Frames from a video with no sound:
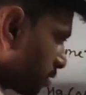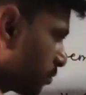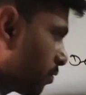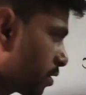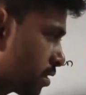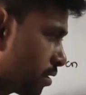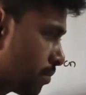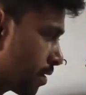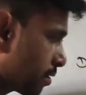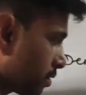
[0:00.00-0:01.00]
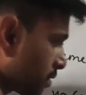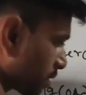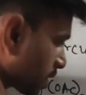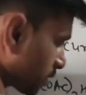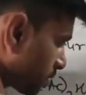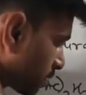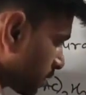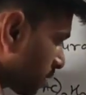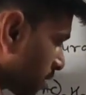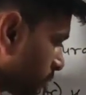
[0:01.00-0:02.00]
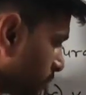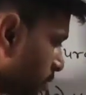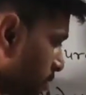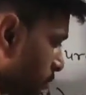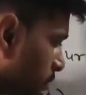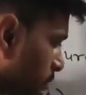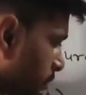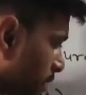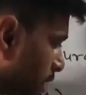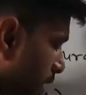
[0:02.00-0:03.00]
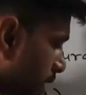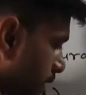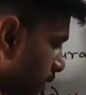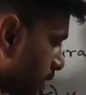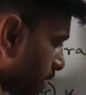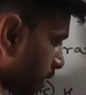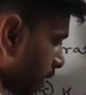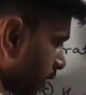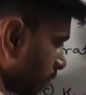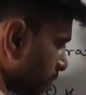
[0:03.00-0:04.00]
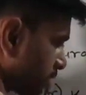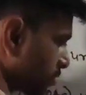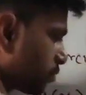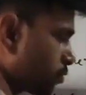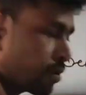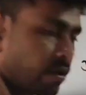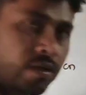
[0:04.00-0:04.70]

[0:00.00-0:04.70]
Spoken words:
the first step, and the second step, when we add NaBH4,